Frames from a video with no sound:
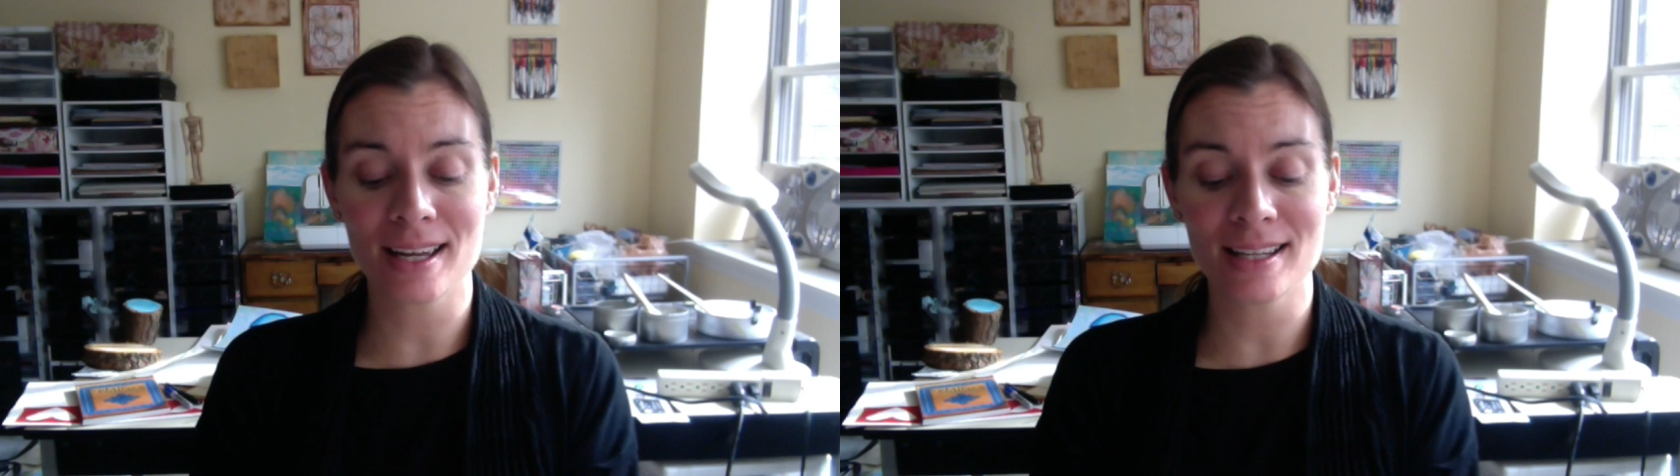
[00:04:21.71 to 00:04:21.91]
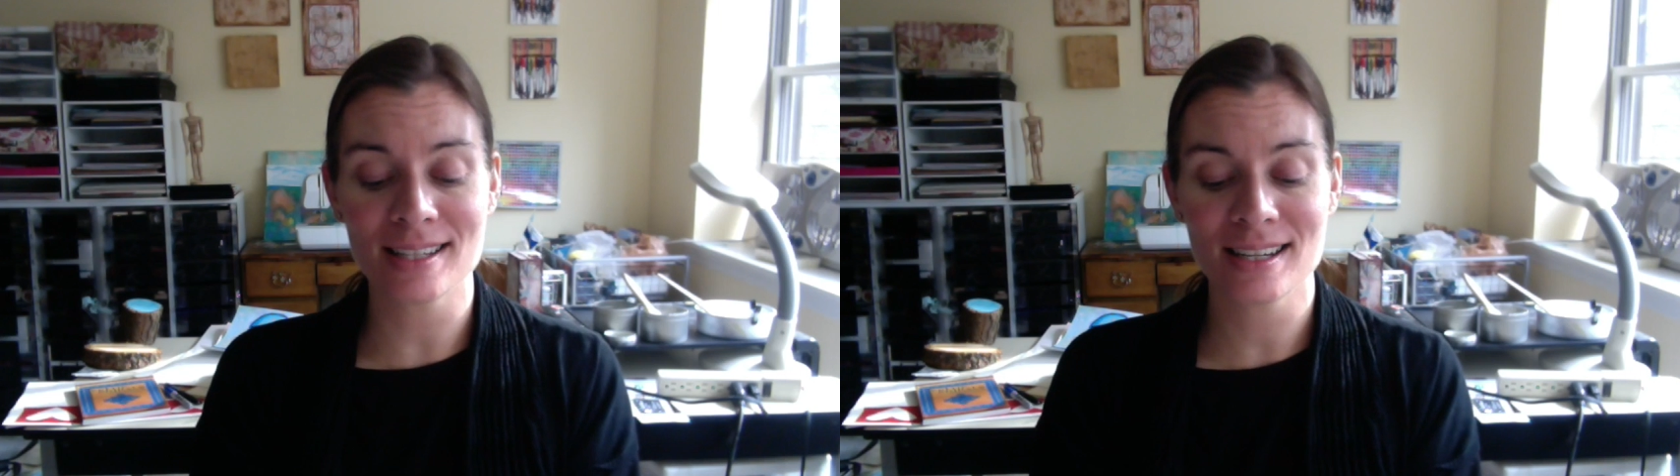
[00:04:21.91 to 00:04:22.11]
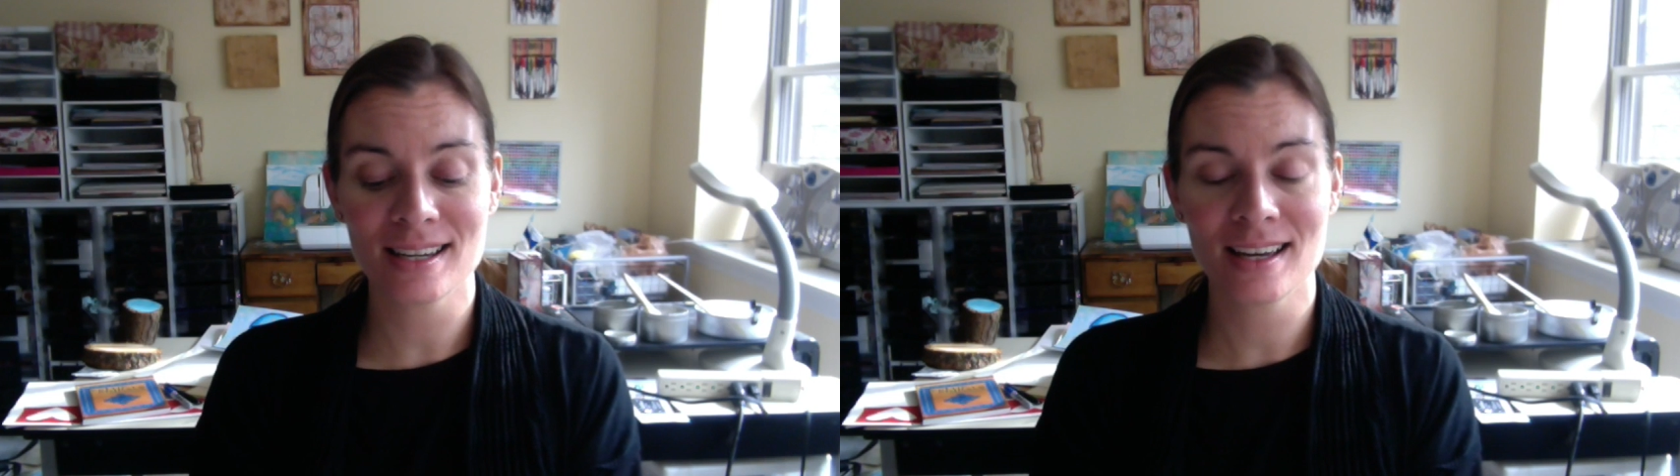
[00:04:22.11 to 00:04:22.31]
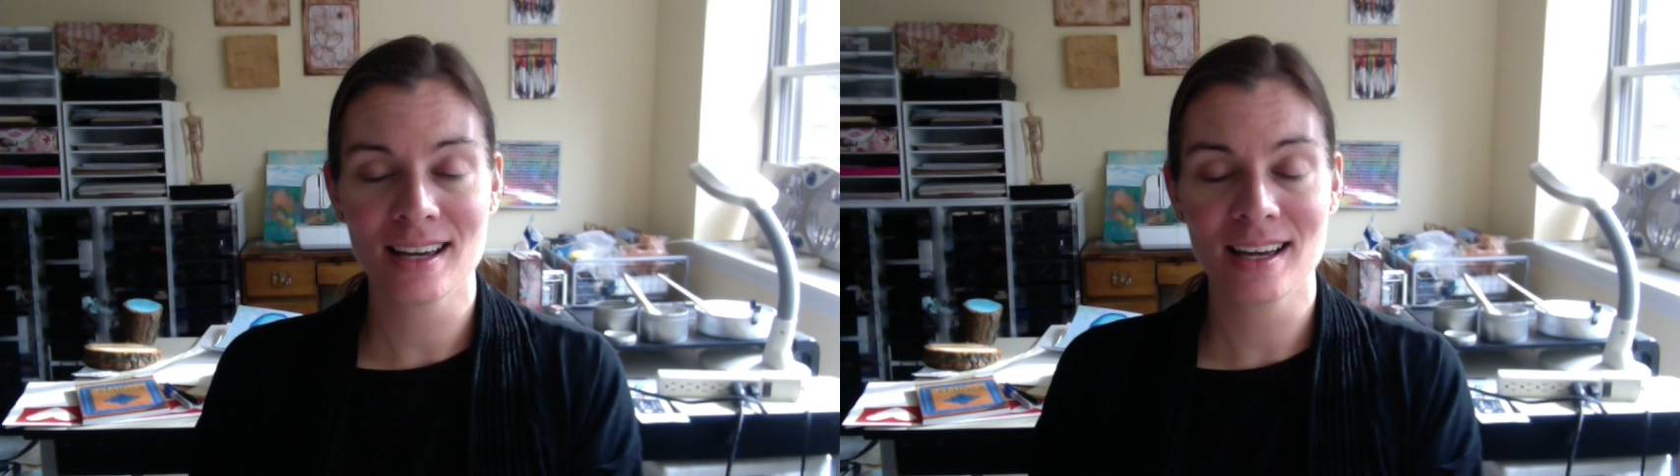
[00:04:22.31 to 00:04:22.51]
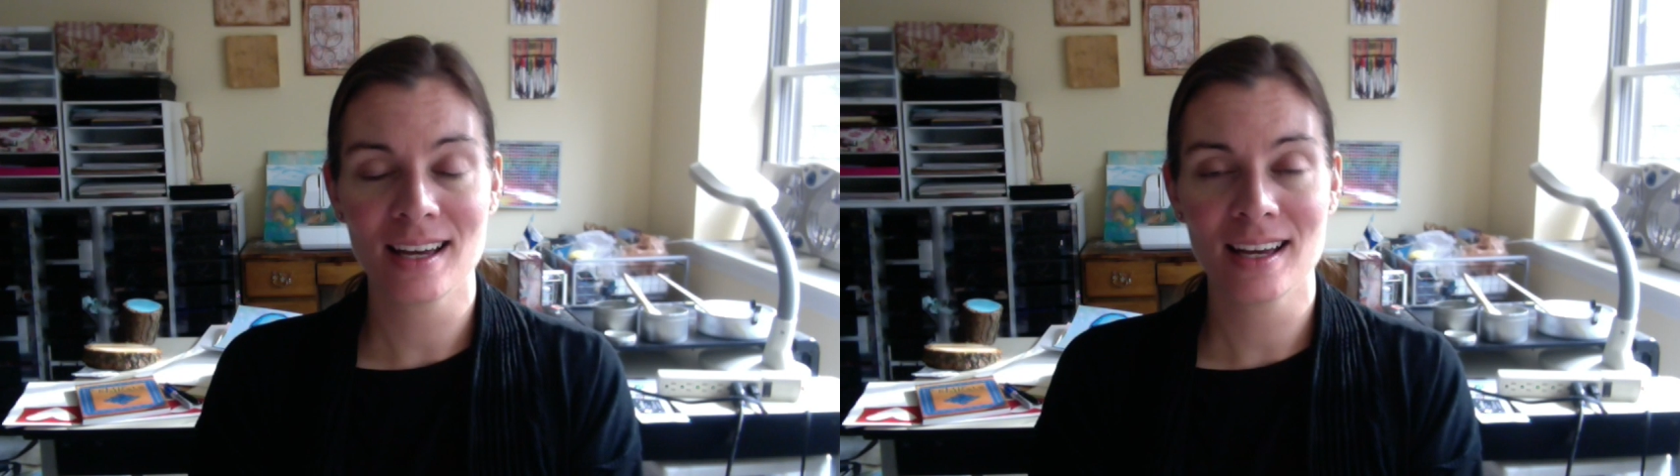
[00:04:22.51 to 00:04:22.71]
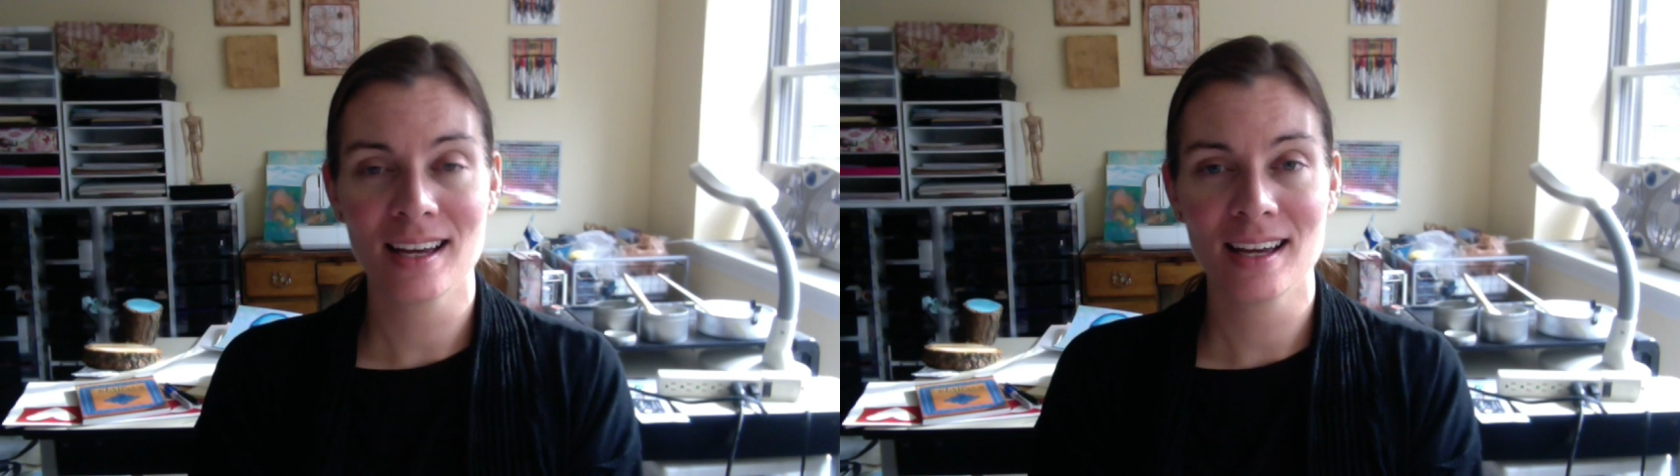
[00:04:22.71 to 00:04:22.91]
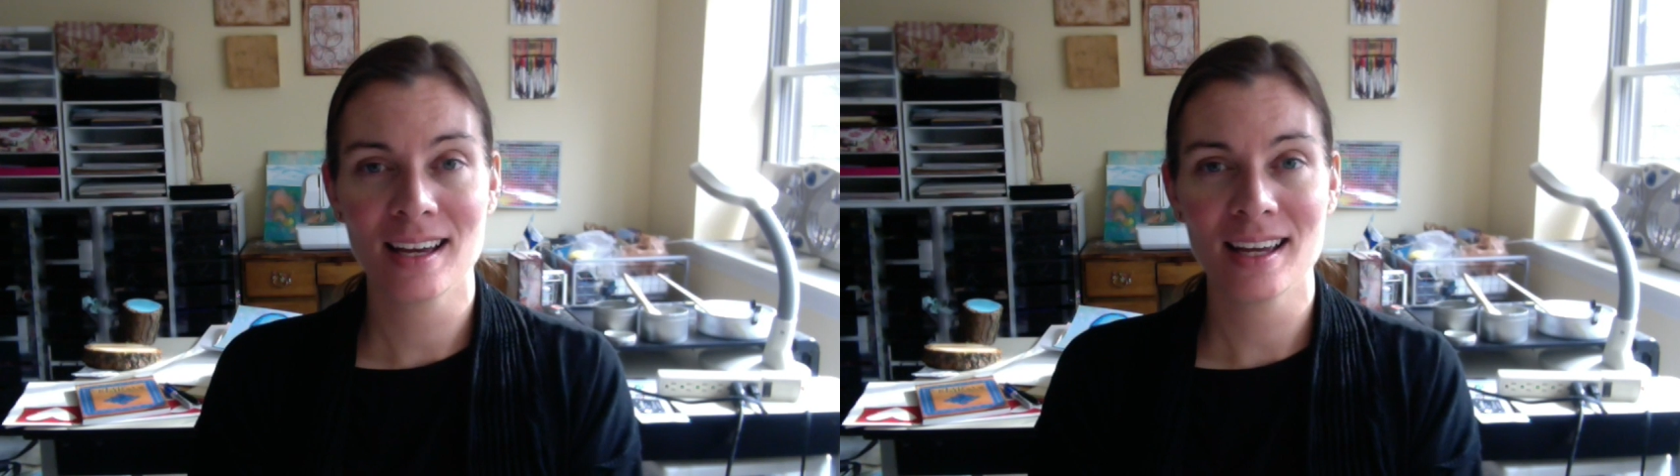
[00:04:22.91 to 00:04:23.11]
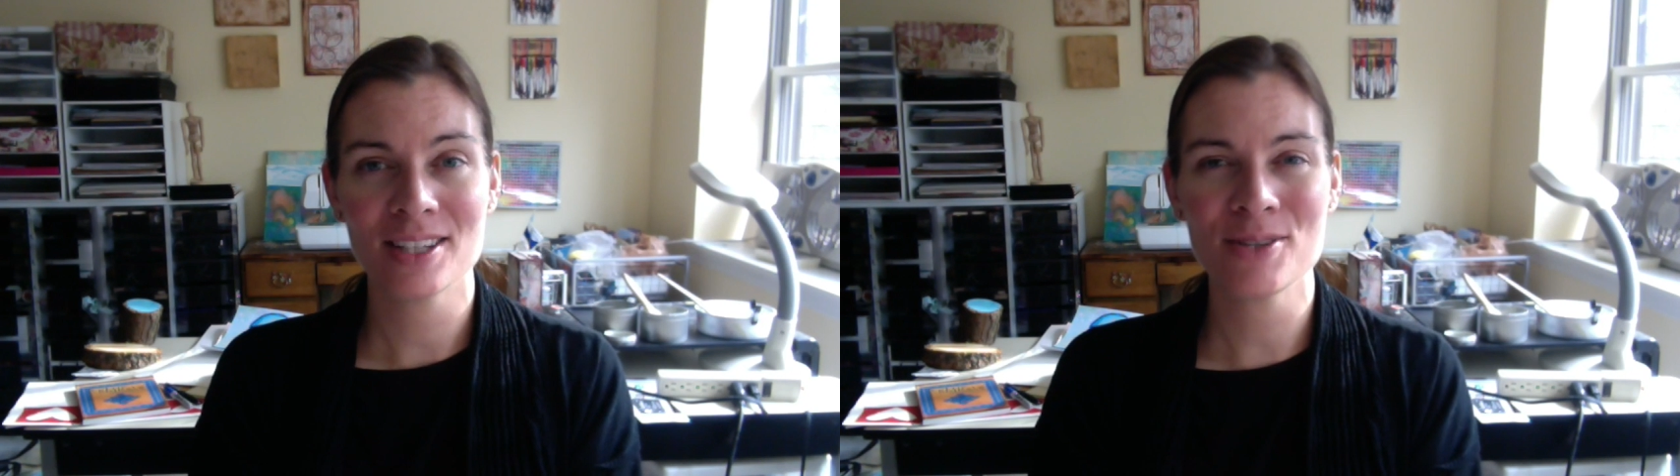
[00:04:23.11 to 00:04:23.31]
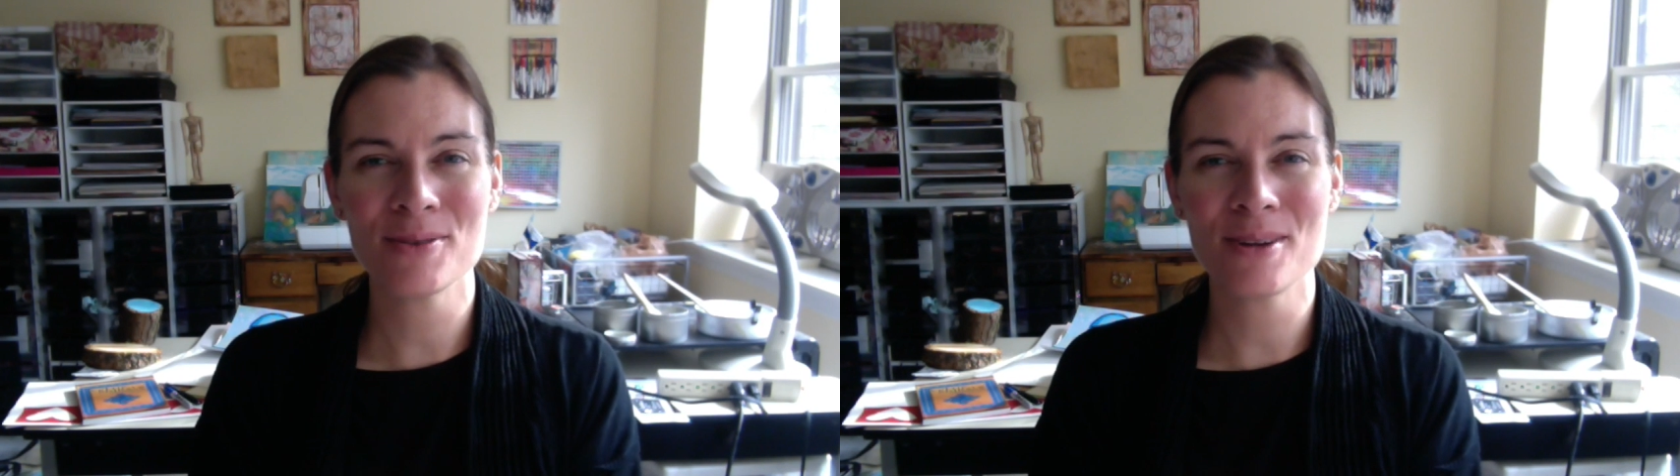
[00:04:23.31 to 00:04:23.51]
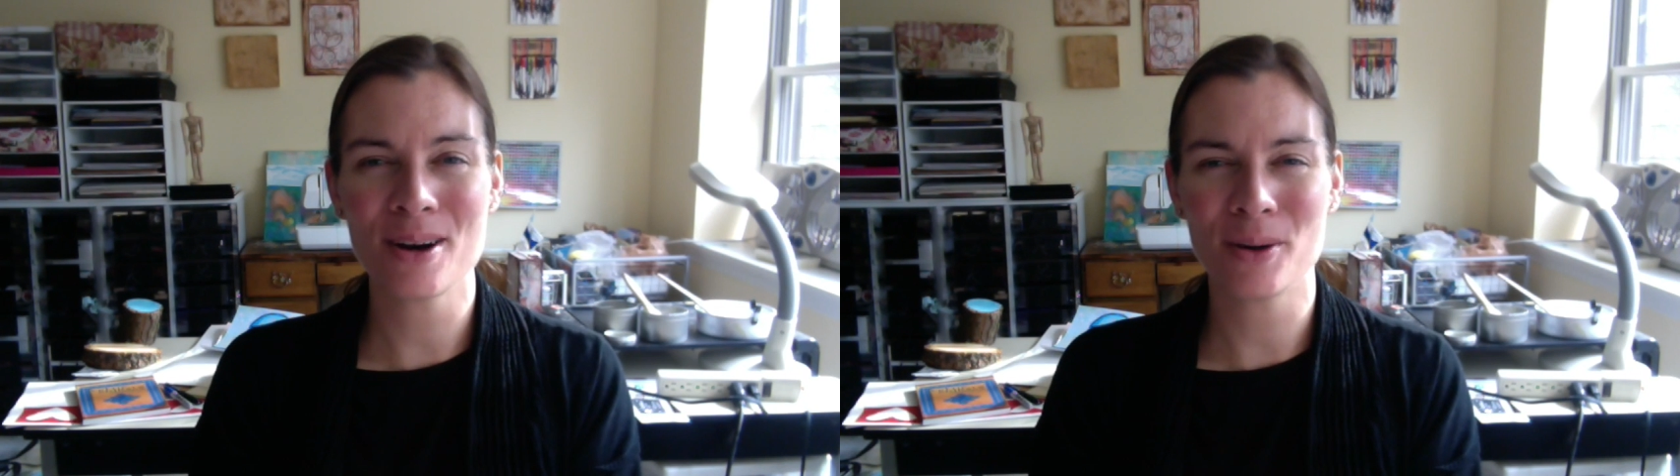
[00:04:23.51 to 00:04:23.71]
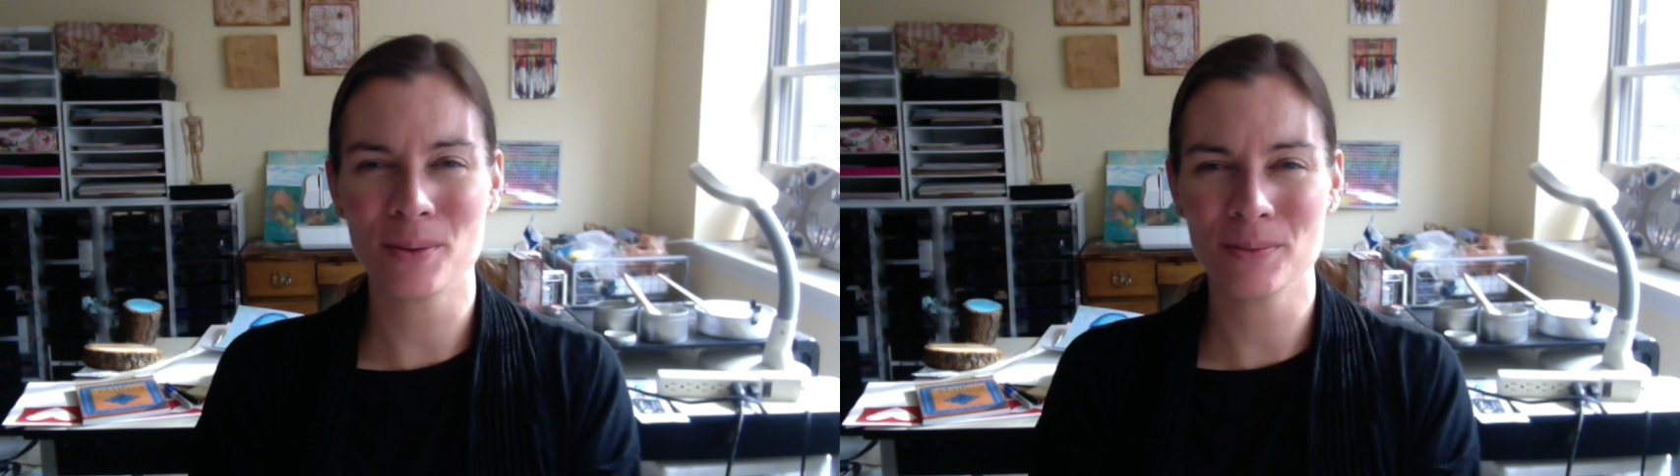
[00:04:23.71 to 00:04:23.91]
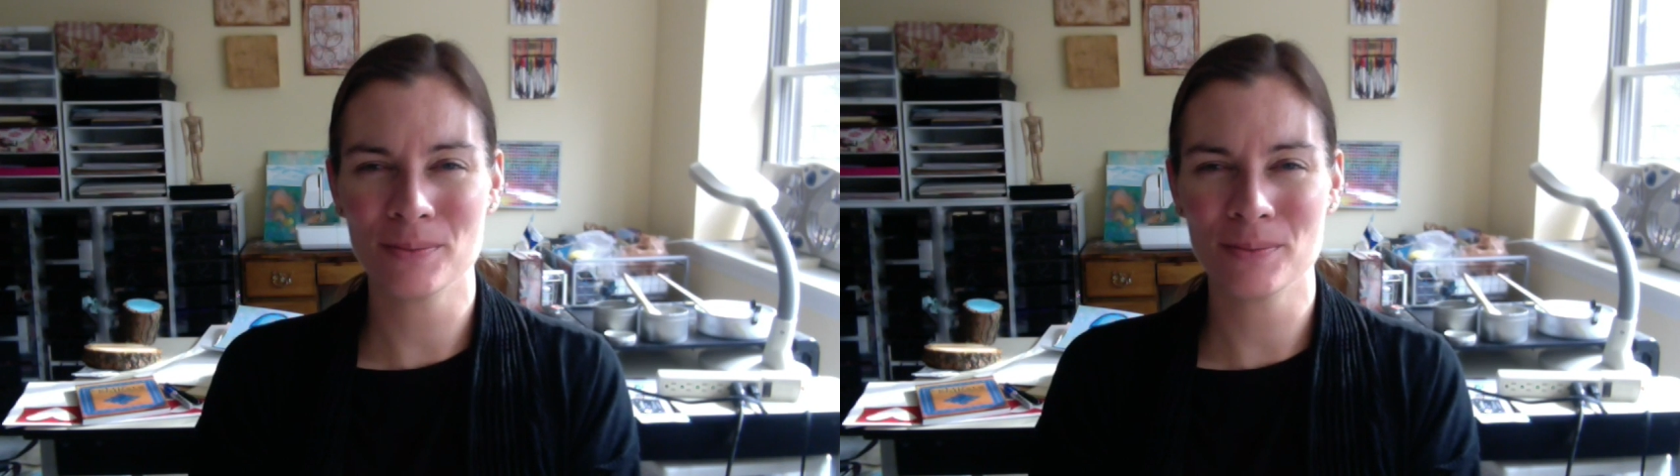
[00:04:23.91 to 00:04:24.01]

it and you know.